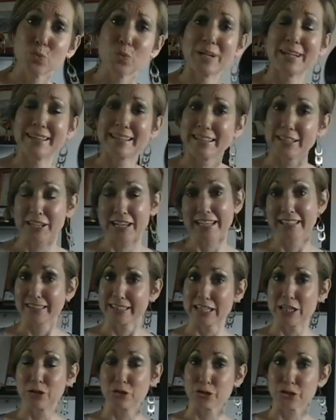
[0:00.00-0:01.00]
when the
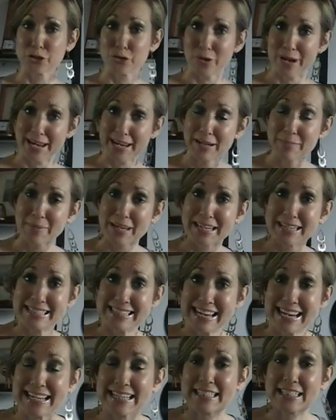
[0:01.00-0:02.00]
illegal trade
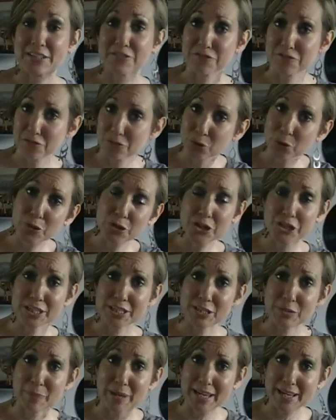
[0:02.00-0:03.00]
maintains a flourishing
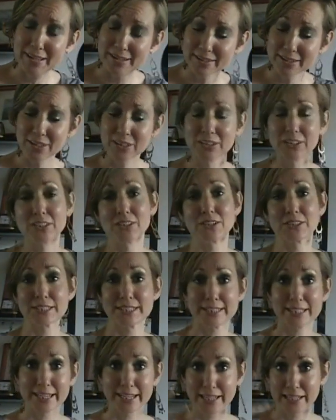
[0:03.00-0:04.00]
demand
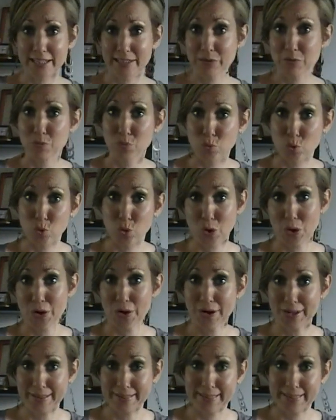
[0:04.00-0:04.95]
alongside a more